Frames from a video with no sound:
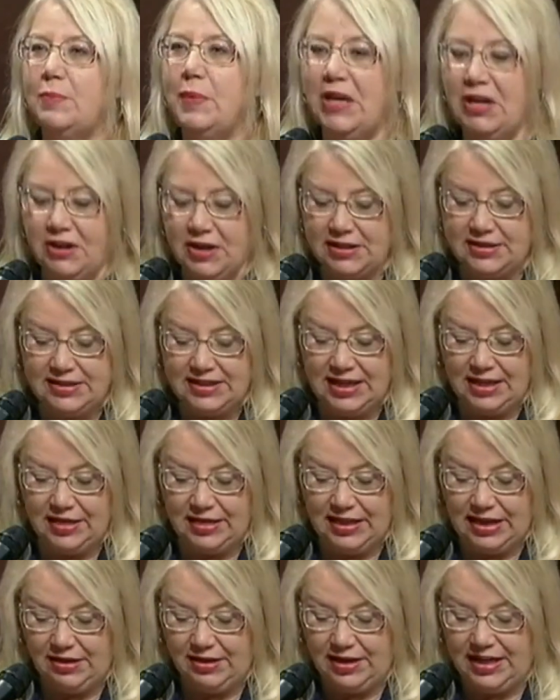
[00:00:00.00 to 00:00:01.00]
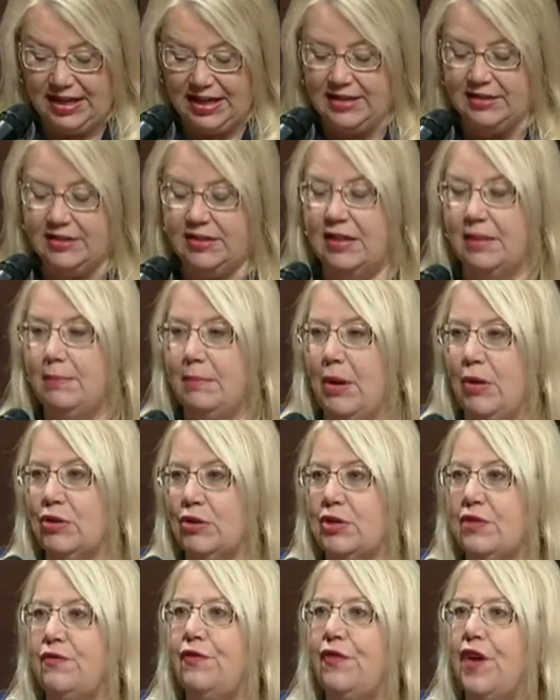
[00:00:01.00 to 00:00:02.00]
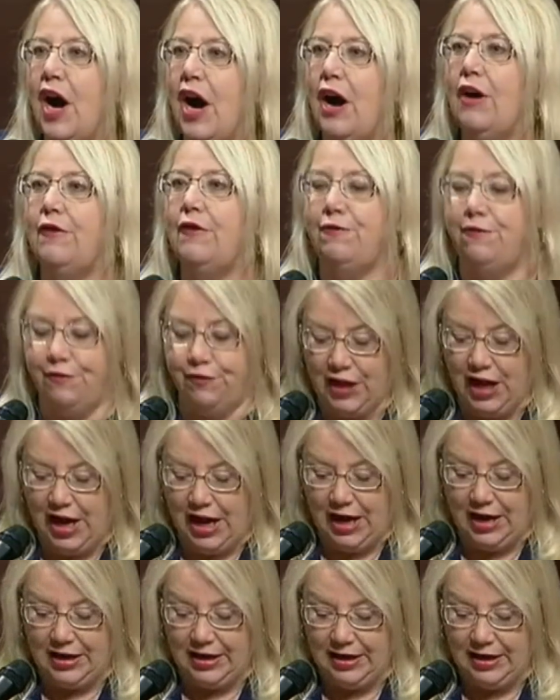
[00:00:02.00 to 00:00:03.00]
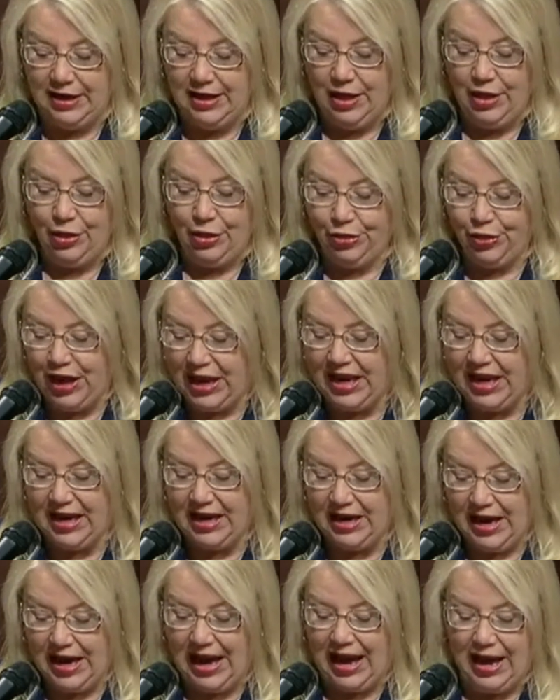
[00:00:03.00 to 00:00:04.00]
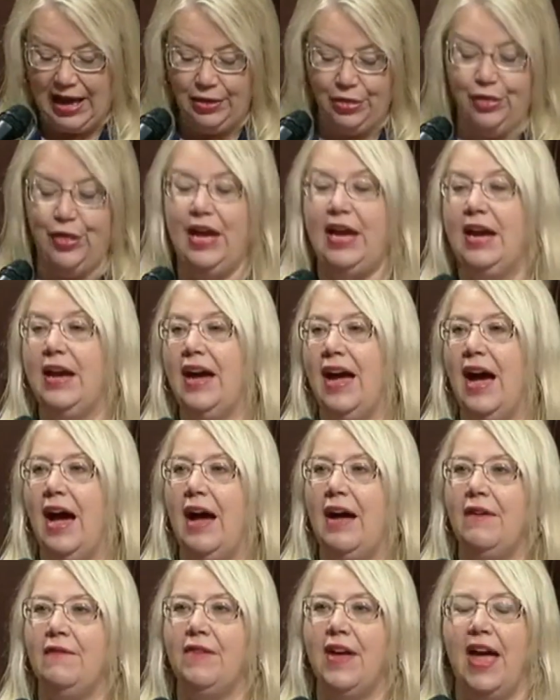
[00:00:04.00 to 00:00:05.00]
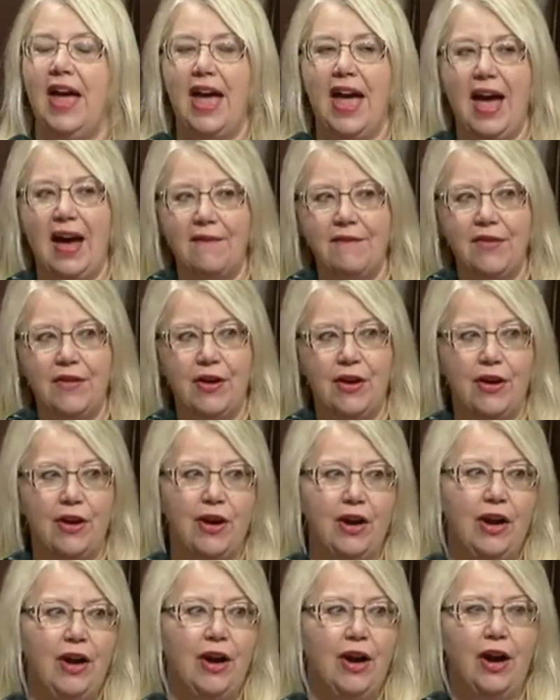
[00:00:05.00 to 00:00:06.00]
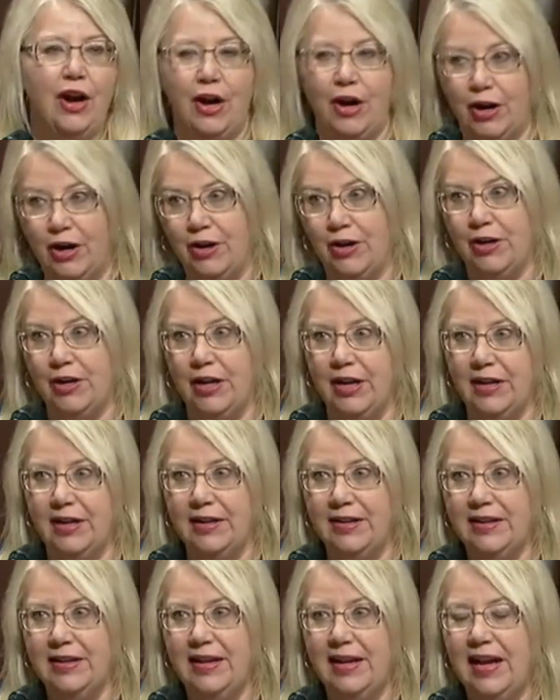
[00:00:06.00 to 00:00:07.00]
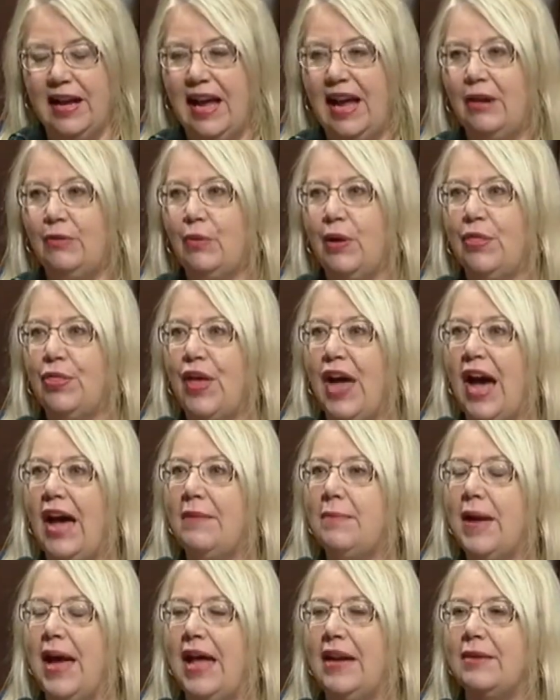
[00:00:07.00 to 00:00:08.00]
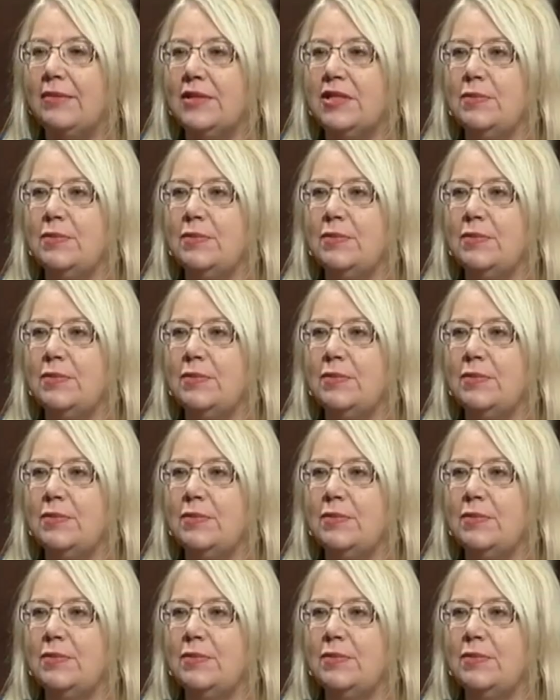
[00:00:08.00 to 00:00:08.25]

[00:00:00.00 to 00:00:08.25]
the legislation passed 257 to 150, with 26 Republicans voting in favor of it. Now, the bill faces